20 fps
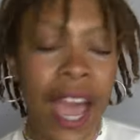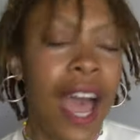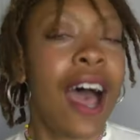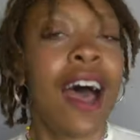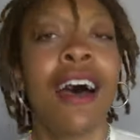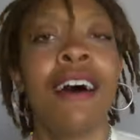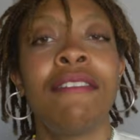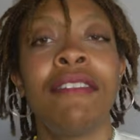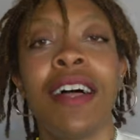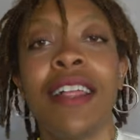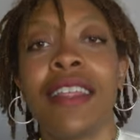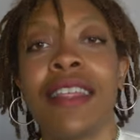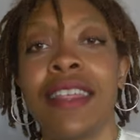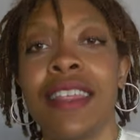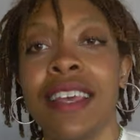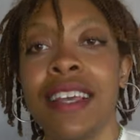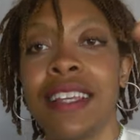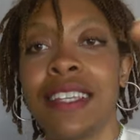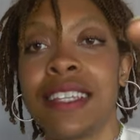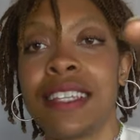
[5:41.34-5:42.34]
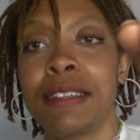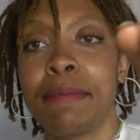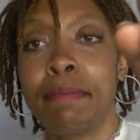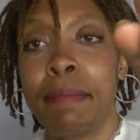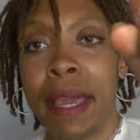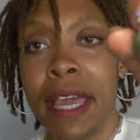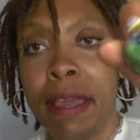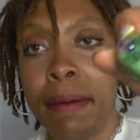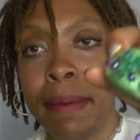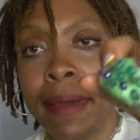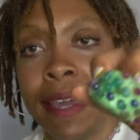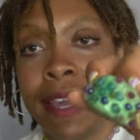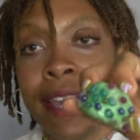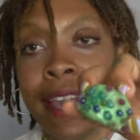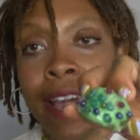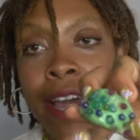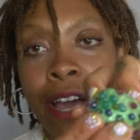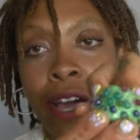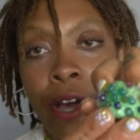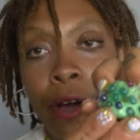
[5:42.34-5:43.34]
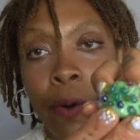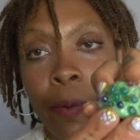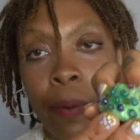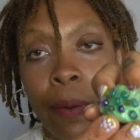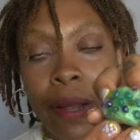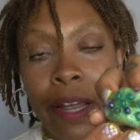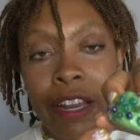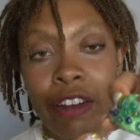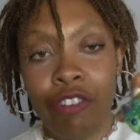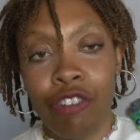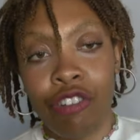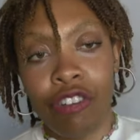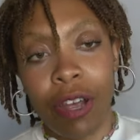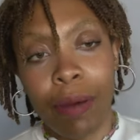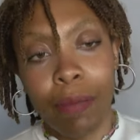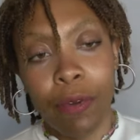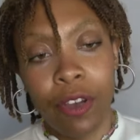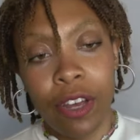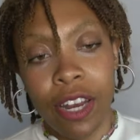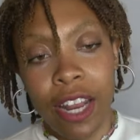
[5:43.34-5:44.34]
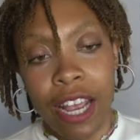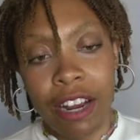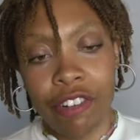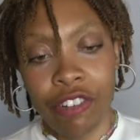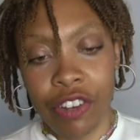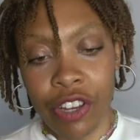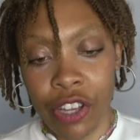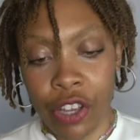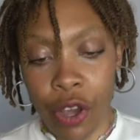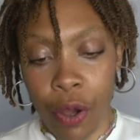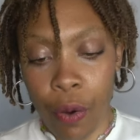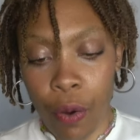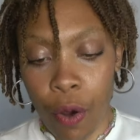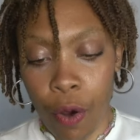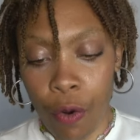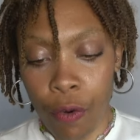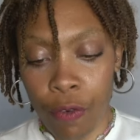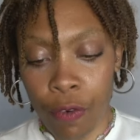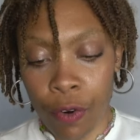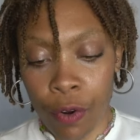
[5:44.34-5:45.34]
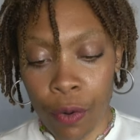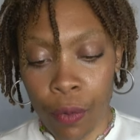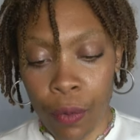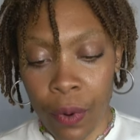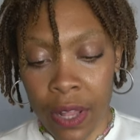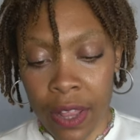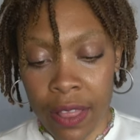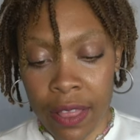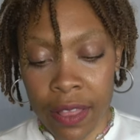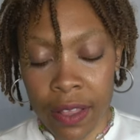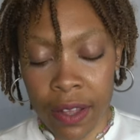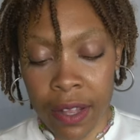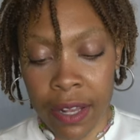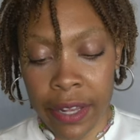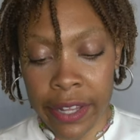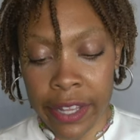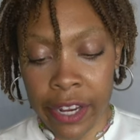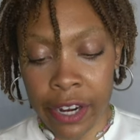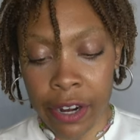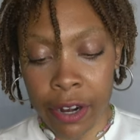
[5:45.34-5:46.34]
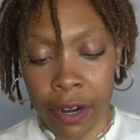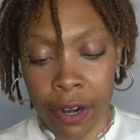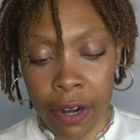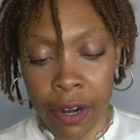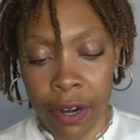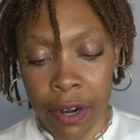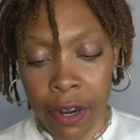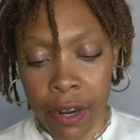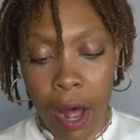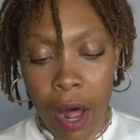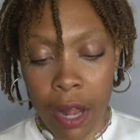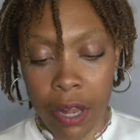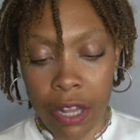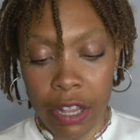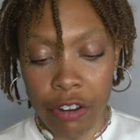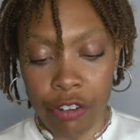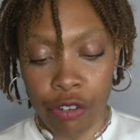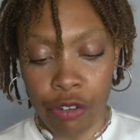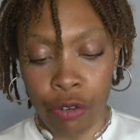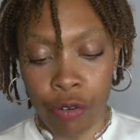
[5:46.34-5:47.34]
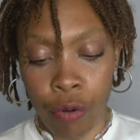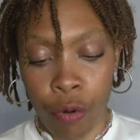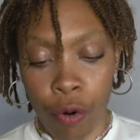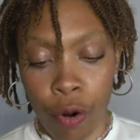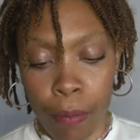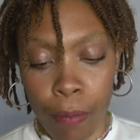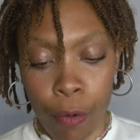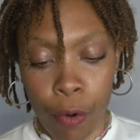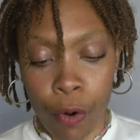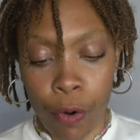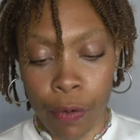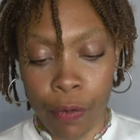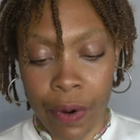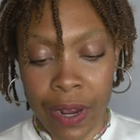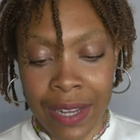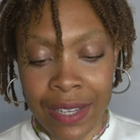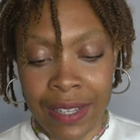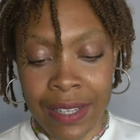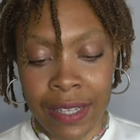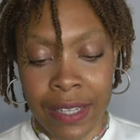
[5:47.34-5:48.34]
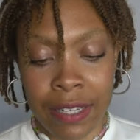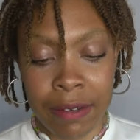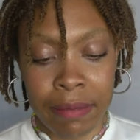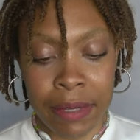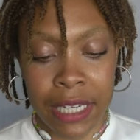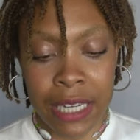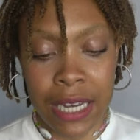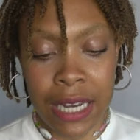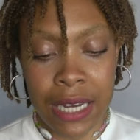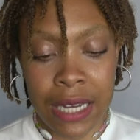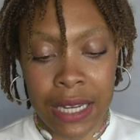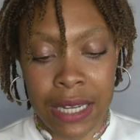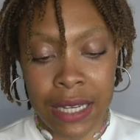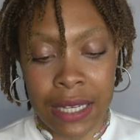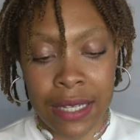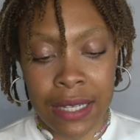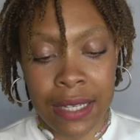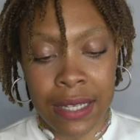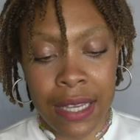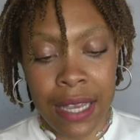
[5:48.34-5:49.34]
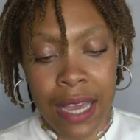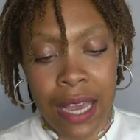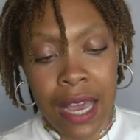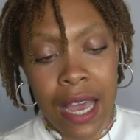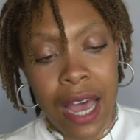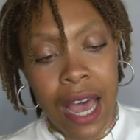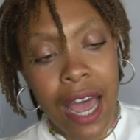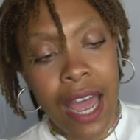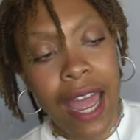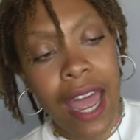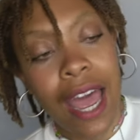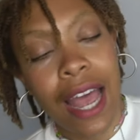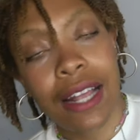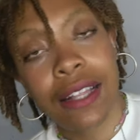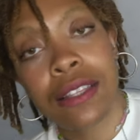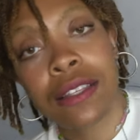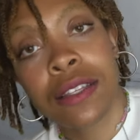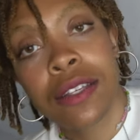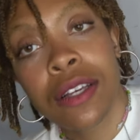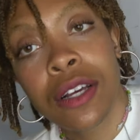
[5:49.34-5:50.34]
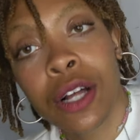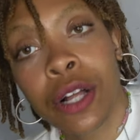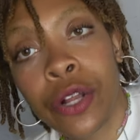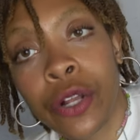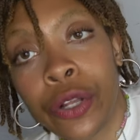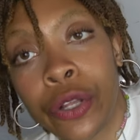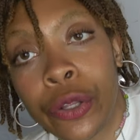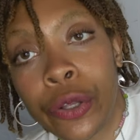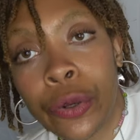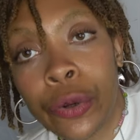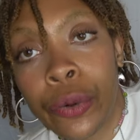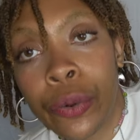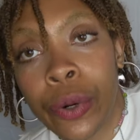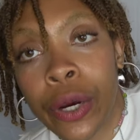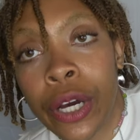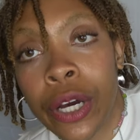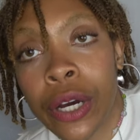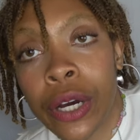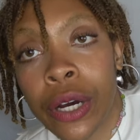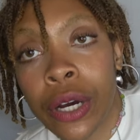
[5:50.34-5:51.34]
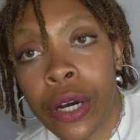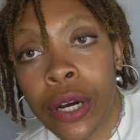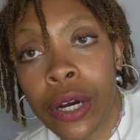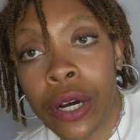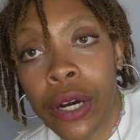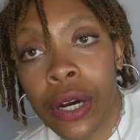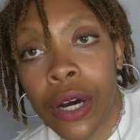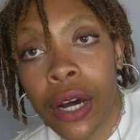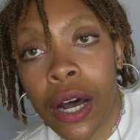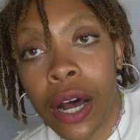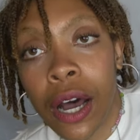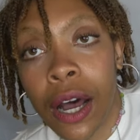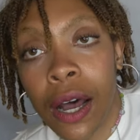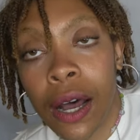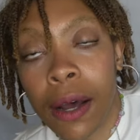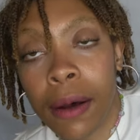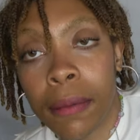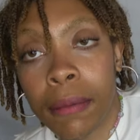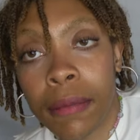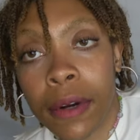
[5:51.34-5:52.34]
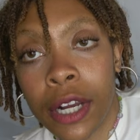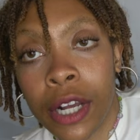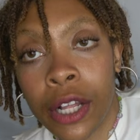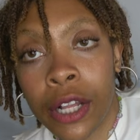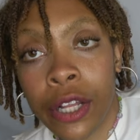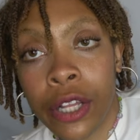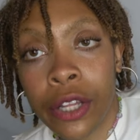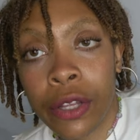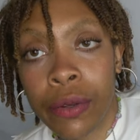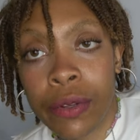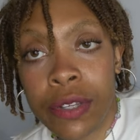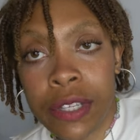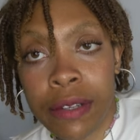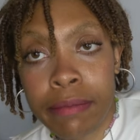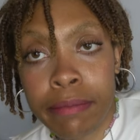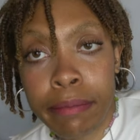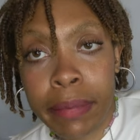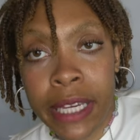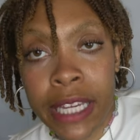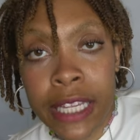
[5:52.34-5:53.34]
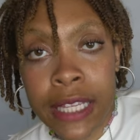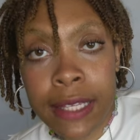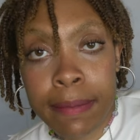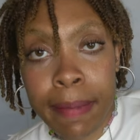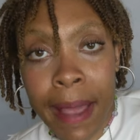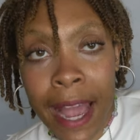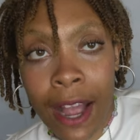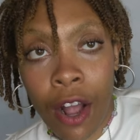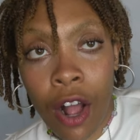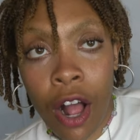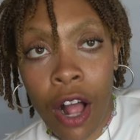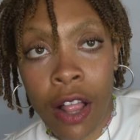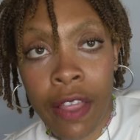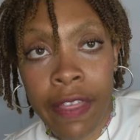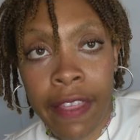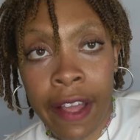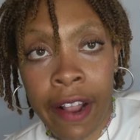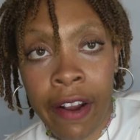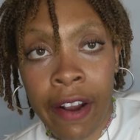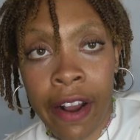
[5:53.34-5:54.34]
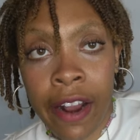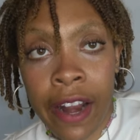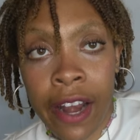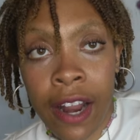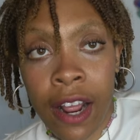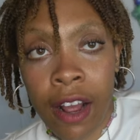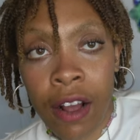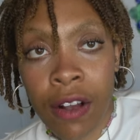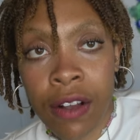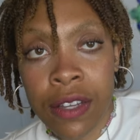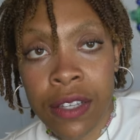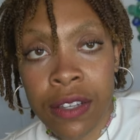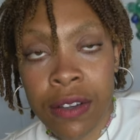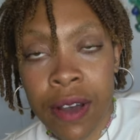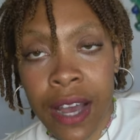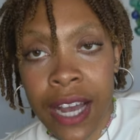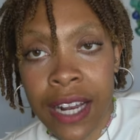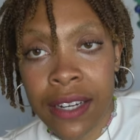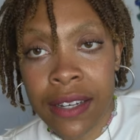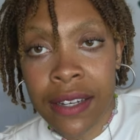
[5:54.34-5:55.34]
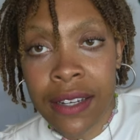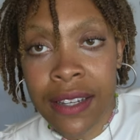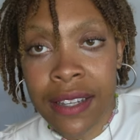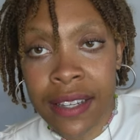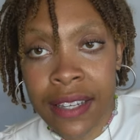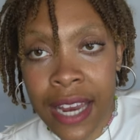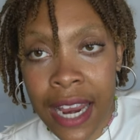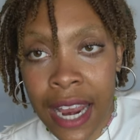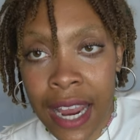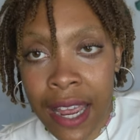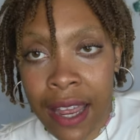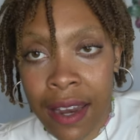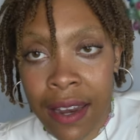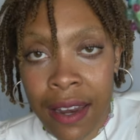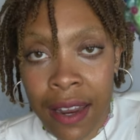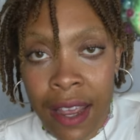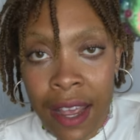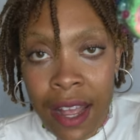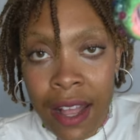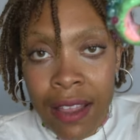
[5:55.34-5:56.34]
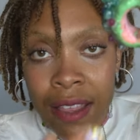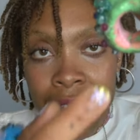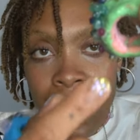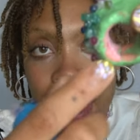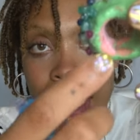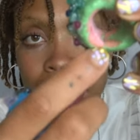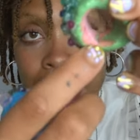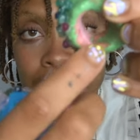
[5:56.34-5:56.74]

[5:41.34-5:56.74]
have this baby, which I'm gonna actually go over with clear polish or more resin because I had to glue um, glue some beads back on there and I also had to sand the